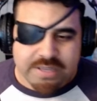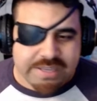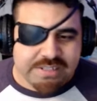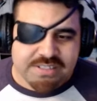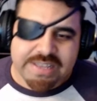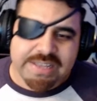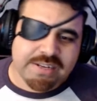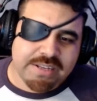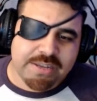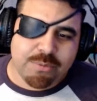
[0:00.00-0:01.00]

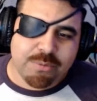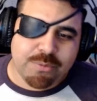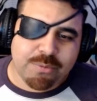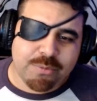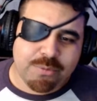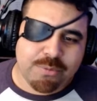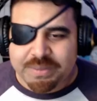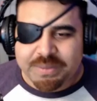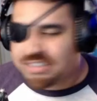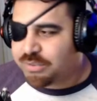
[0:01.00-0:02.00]
It was good
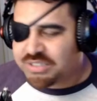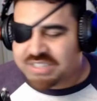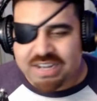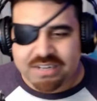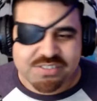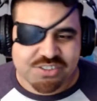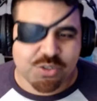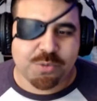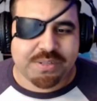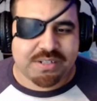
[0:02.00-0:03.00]
because it was kind of
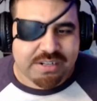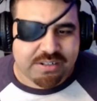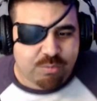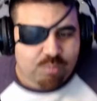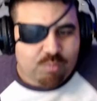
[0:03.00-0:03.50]
stupid. Like,